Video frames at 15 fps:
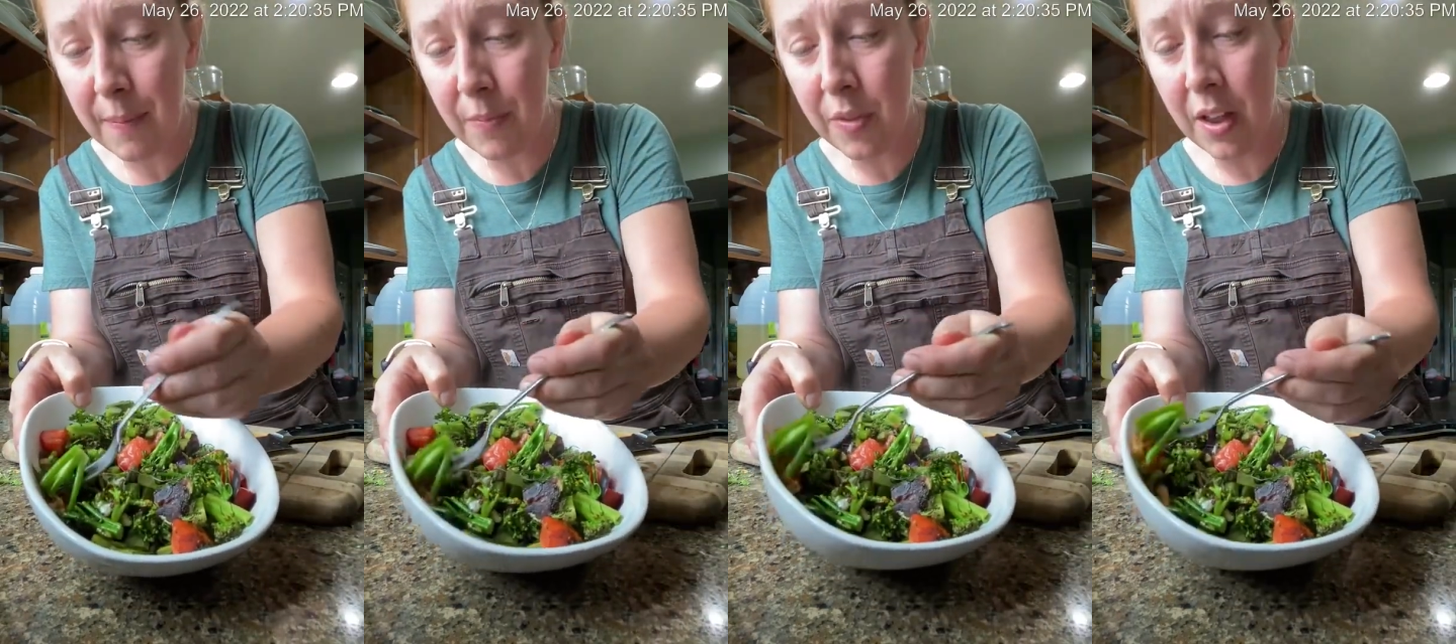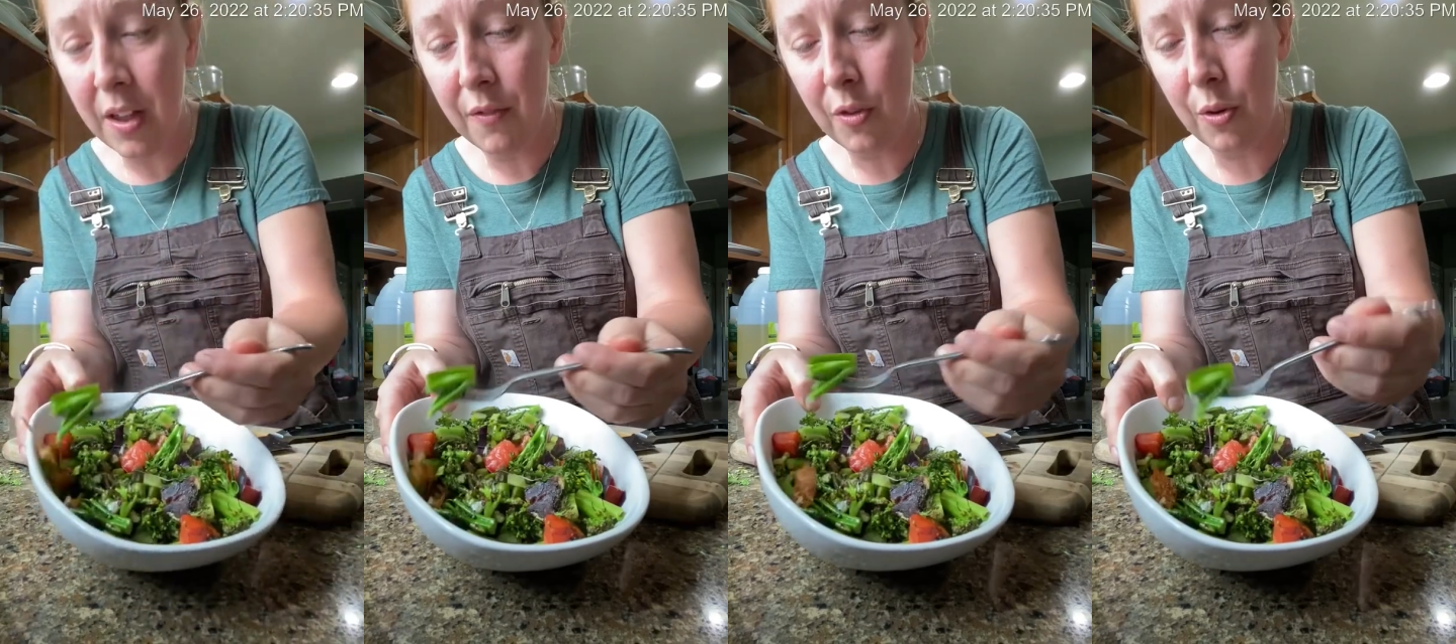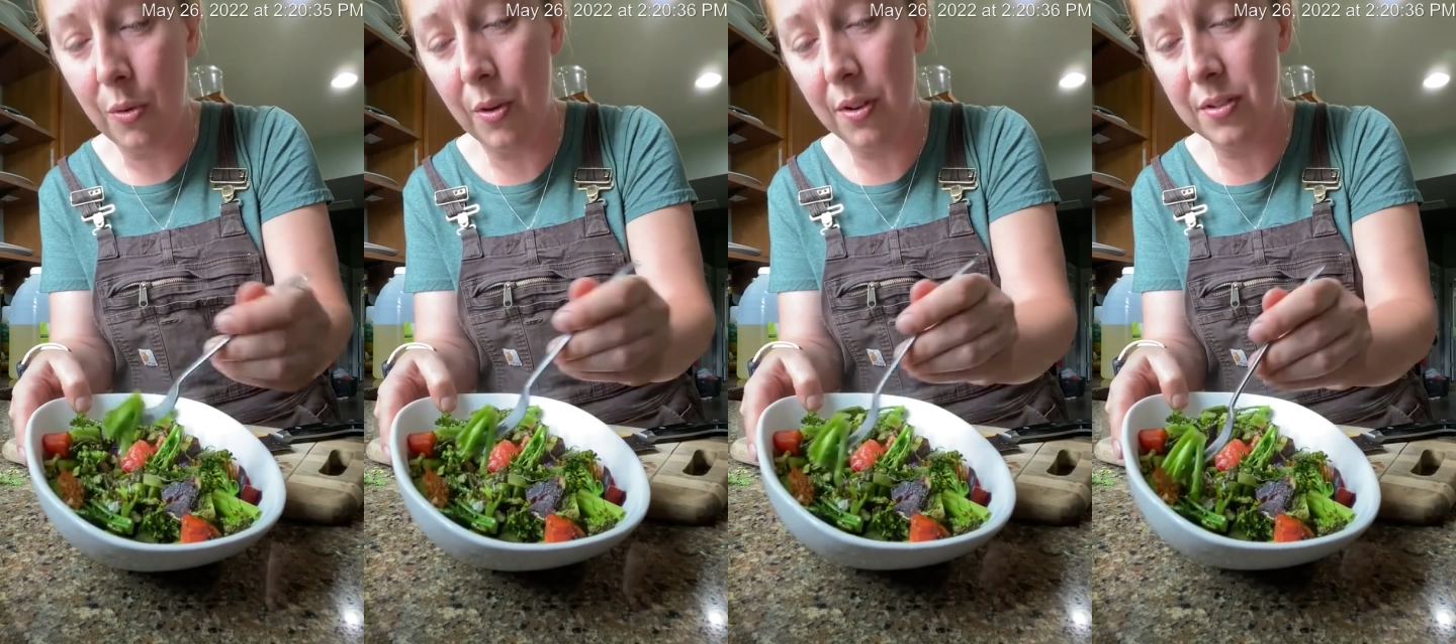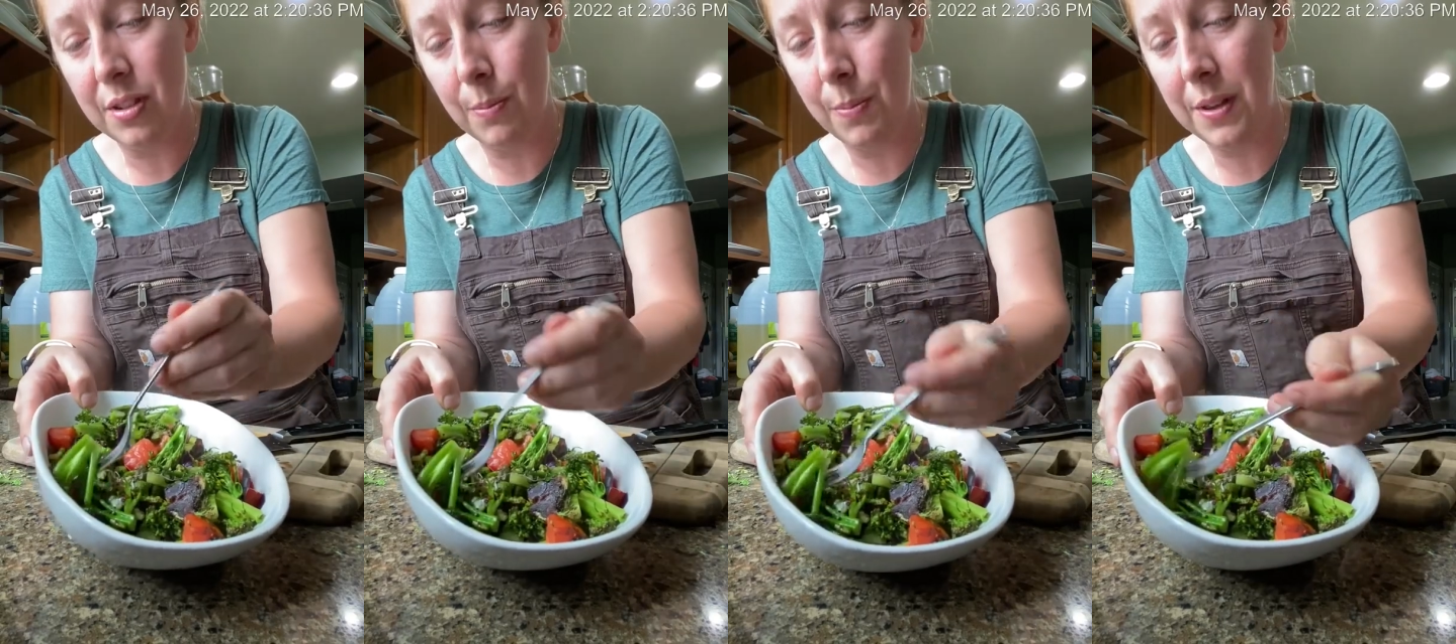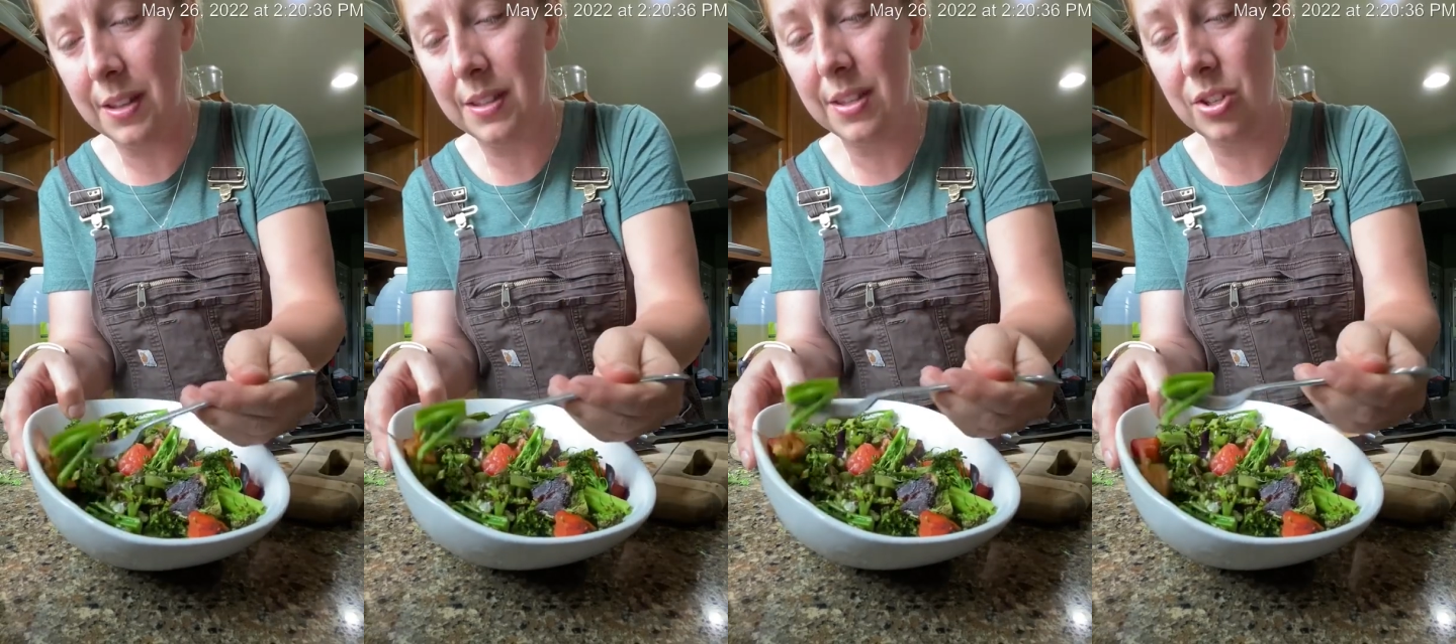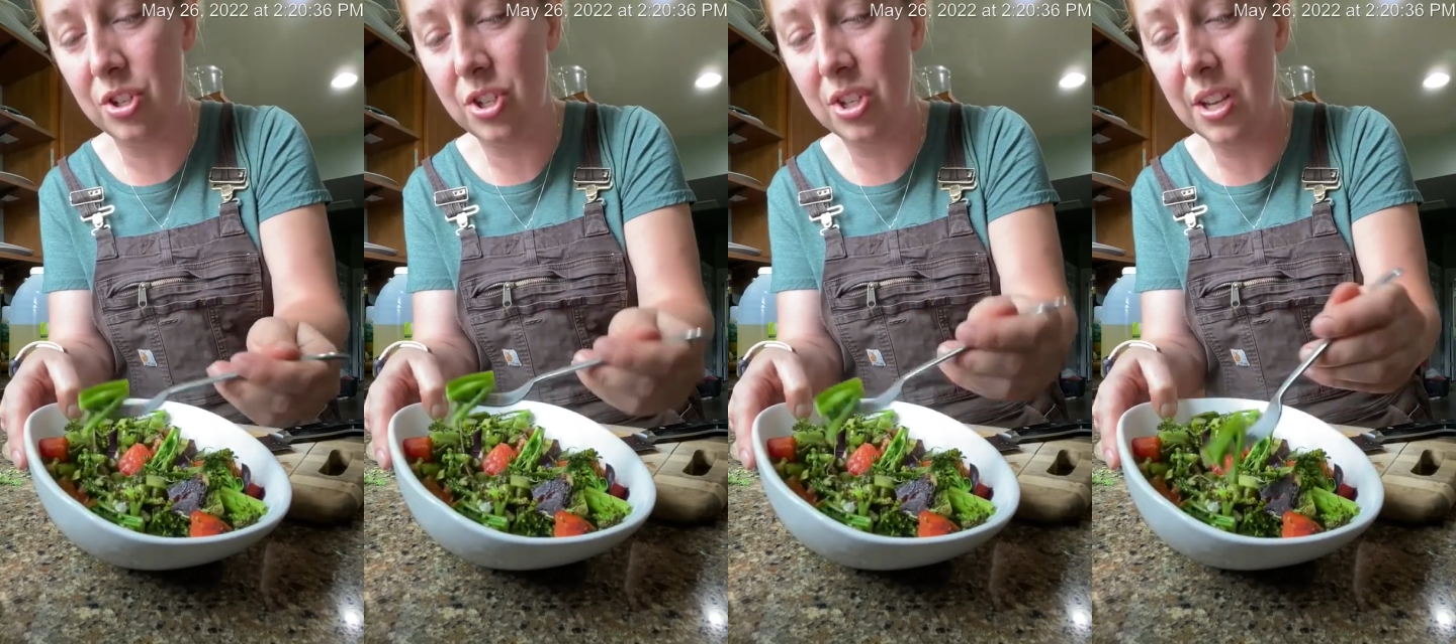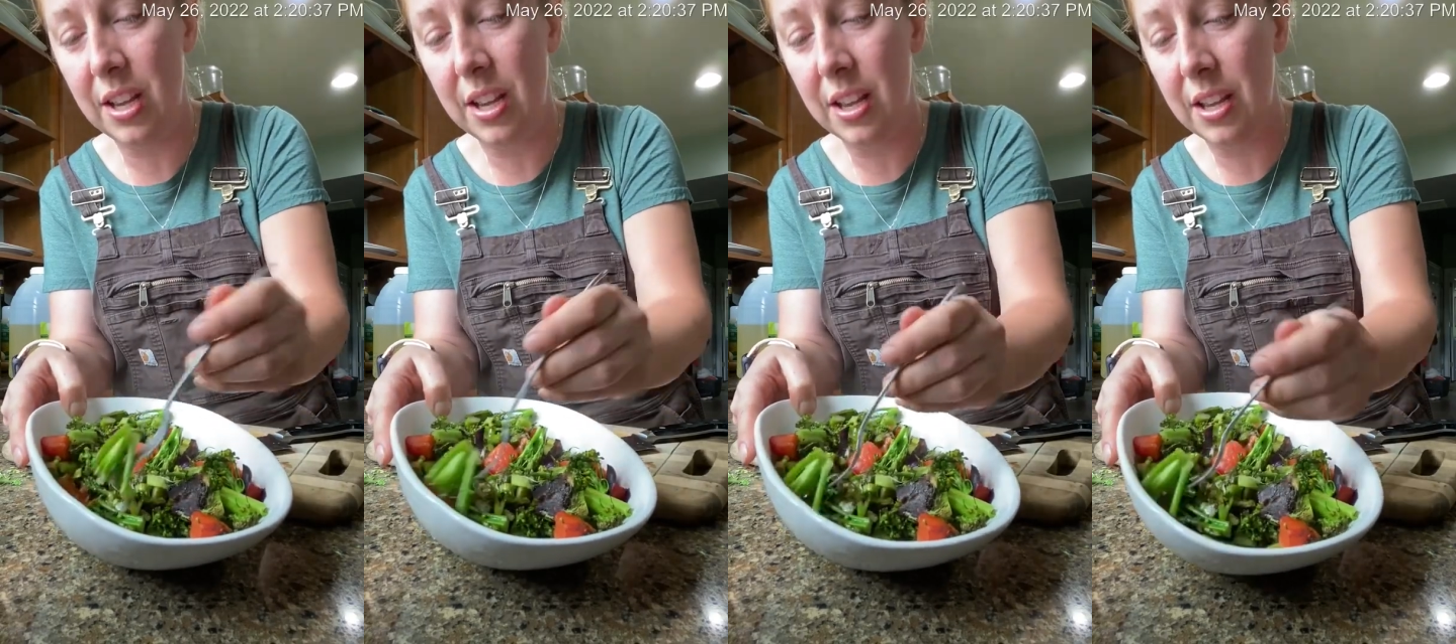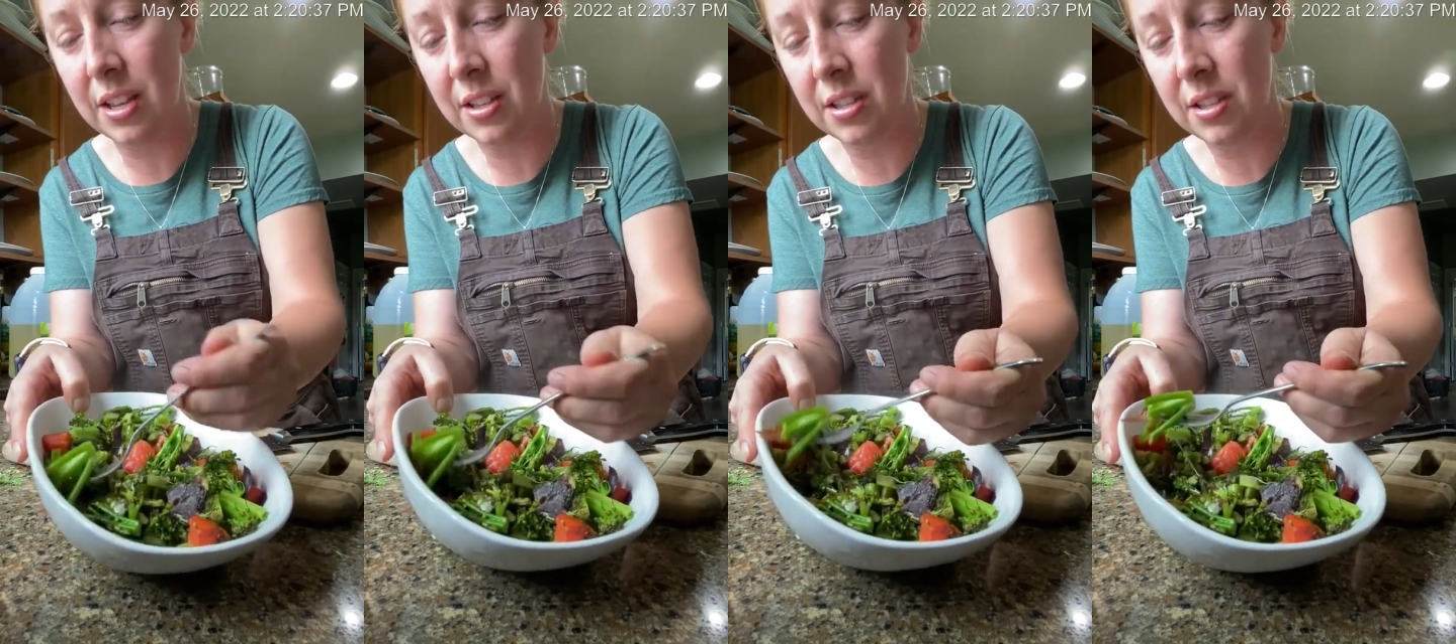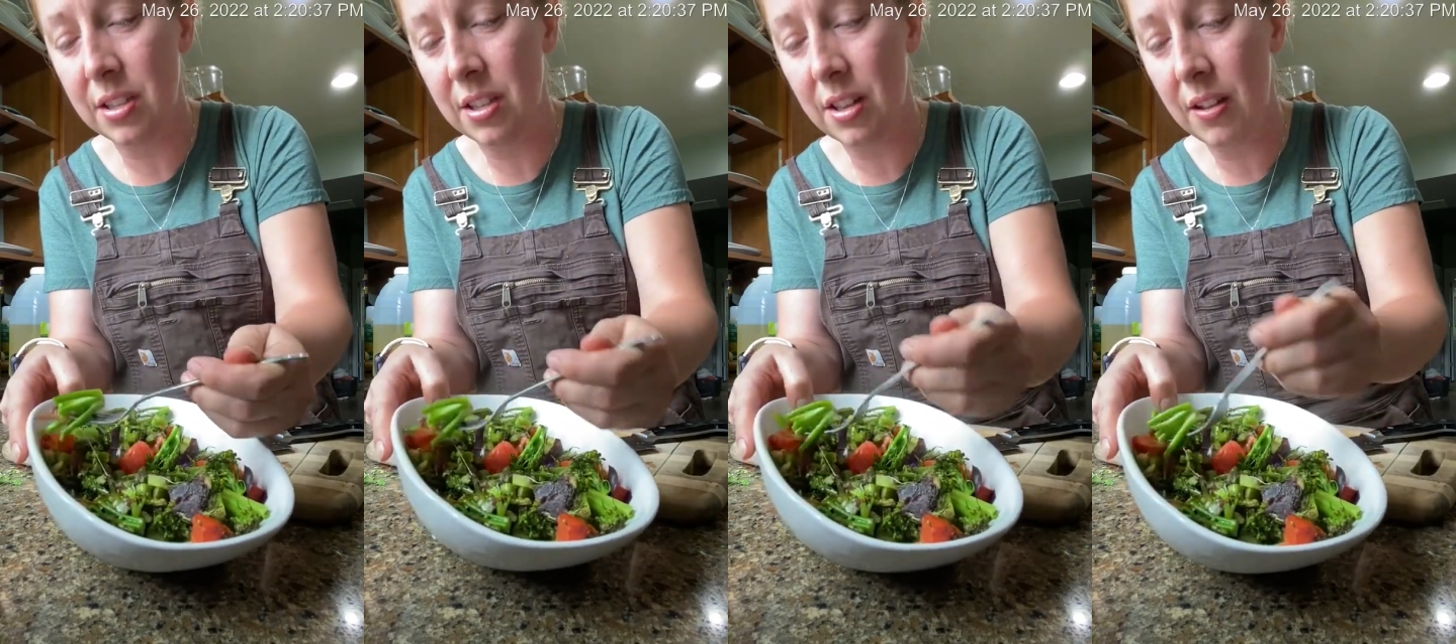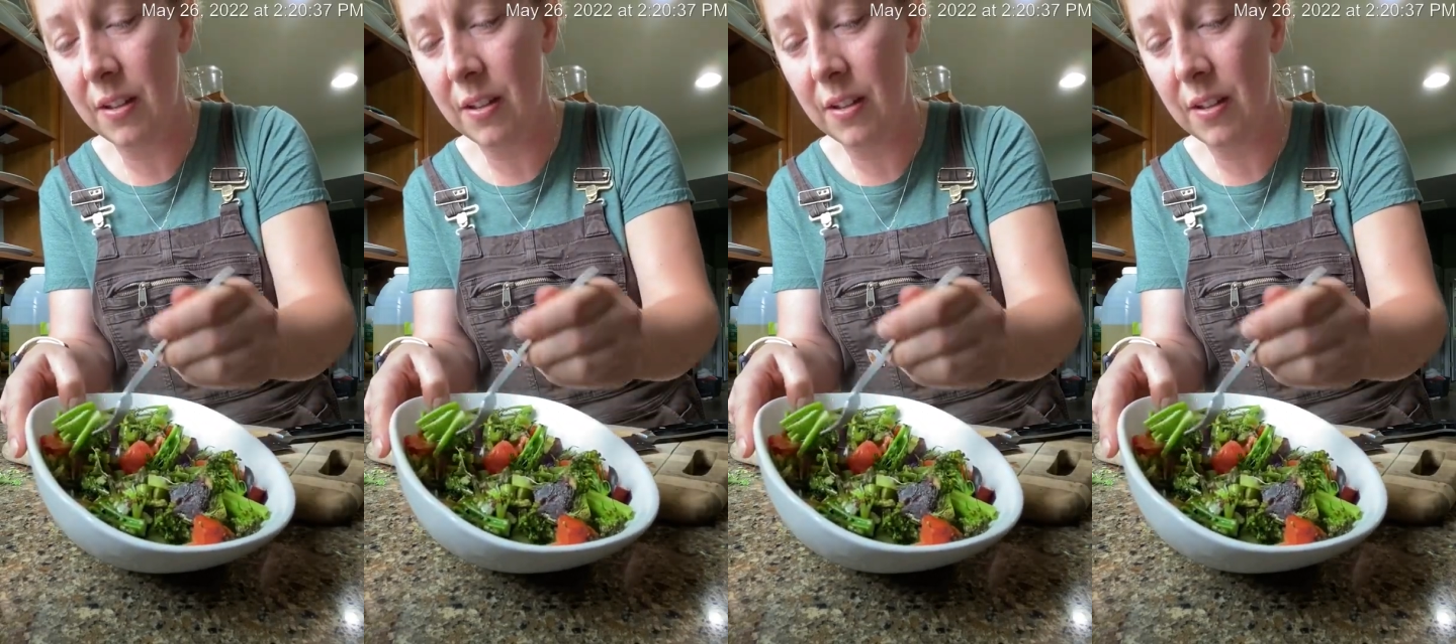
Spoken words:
Of course, a piece of cheese.